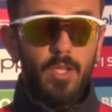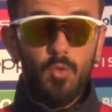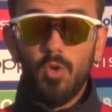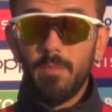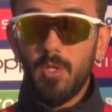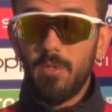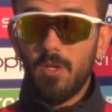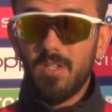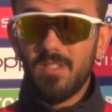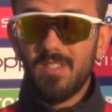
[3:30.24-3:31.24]
You want me to be
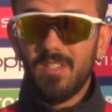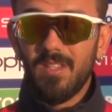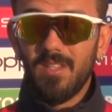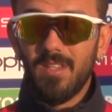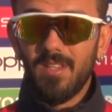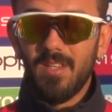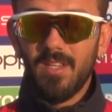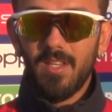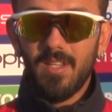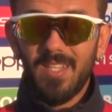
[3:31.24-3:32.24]
honest?
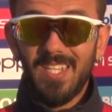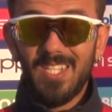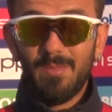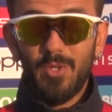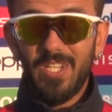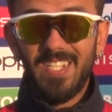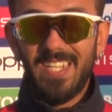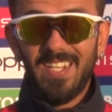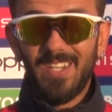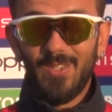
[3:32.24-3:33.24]
It's pretty
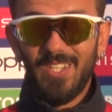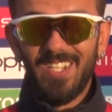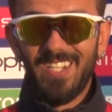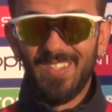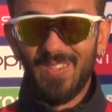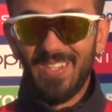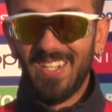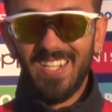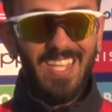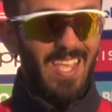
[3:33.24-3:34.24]
dead out here.
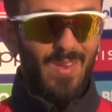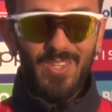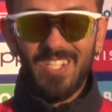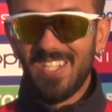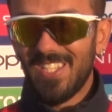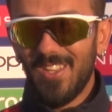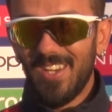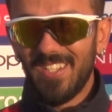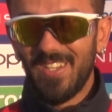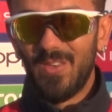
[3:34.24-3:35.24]
We're just
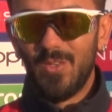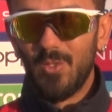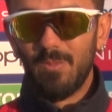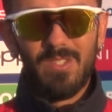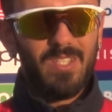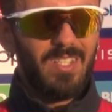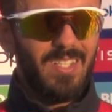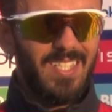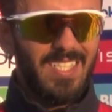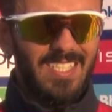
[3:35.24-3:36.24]
locked in our rooms.
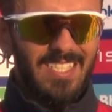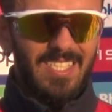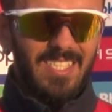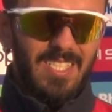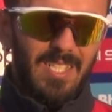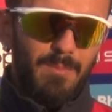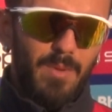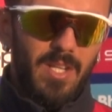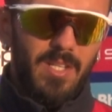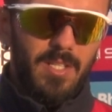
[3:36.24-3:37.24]

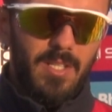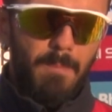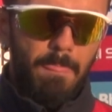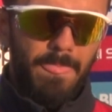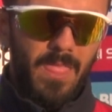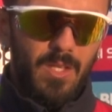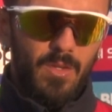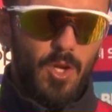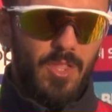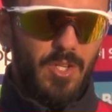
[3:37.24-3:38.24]
But
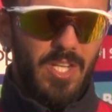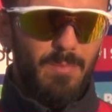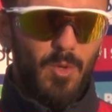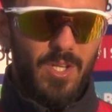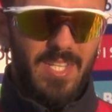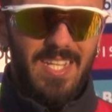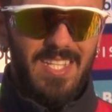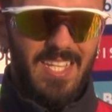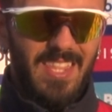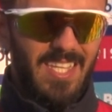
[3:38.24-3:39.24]
got three more
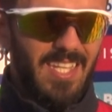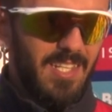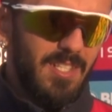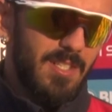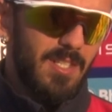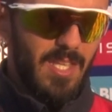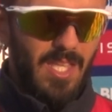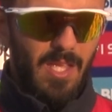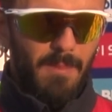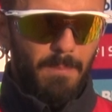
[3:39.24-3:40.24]
days. I think
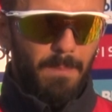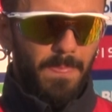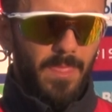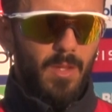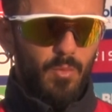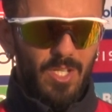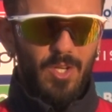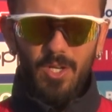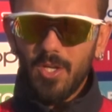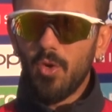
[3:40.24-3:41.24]
we're
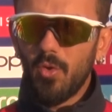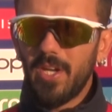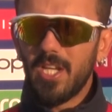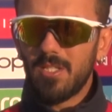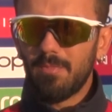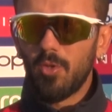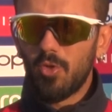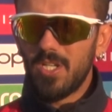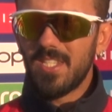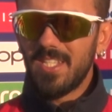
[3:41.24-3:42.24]
going to go and
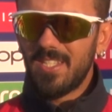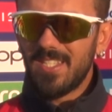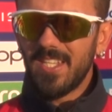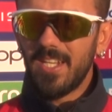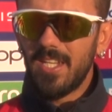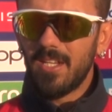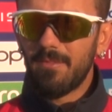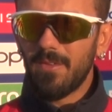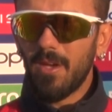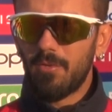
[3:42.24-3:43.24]
explore, see the city.
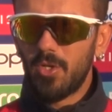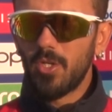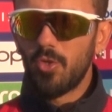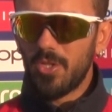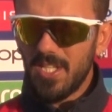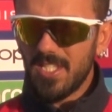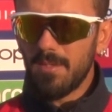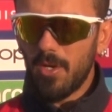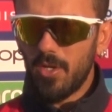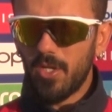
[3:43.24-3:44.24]
I've heard good things
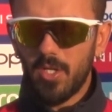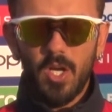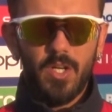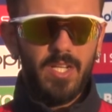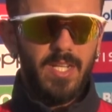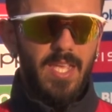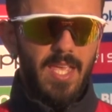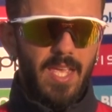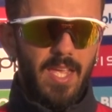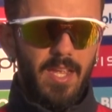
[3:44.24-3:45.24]
about Harare.
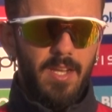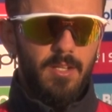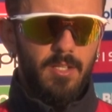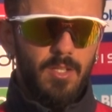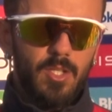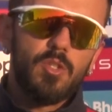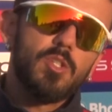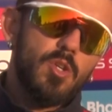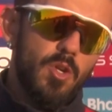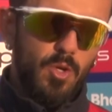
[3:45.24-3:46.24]
And
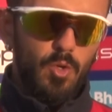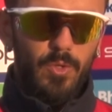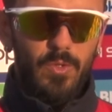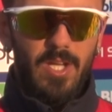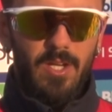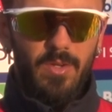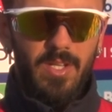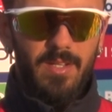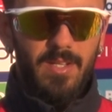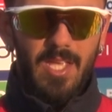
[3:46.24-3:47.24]
just going to go to town
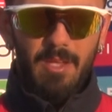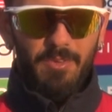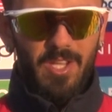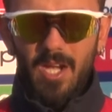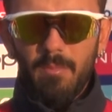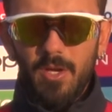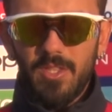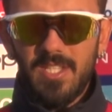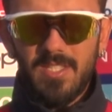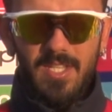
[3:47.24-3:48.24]
and forget about
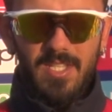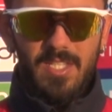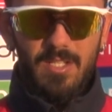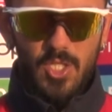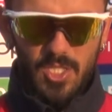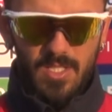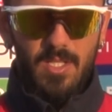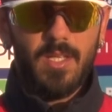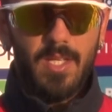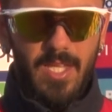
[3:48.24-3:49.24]
these things and just
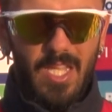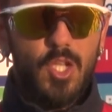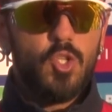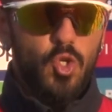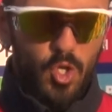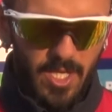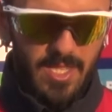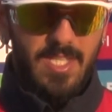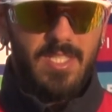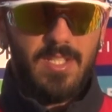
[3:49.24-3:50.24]
enjoy
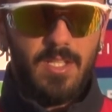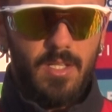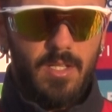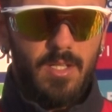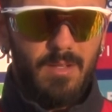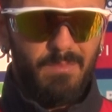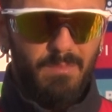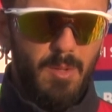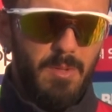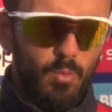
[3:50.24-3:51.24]
these
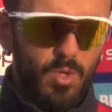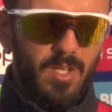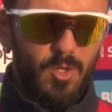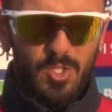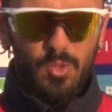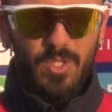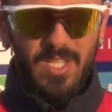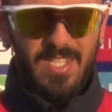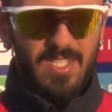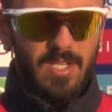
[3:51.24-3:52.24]
maybe one or two
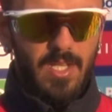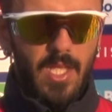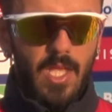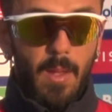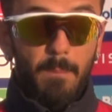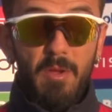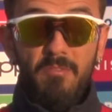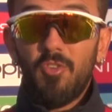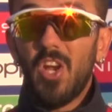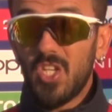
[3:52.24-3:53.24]
days and be
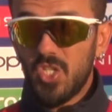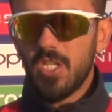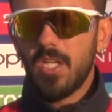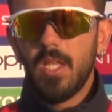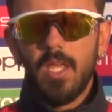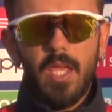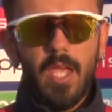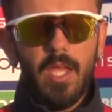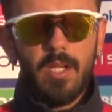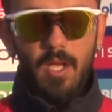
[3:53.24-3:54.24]
fresh
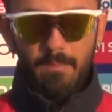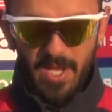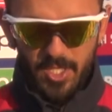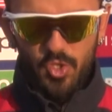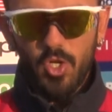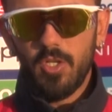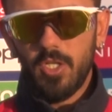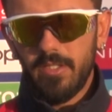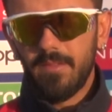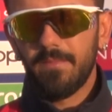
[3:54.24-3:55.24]
and come back stronger.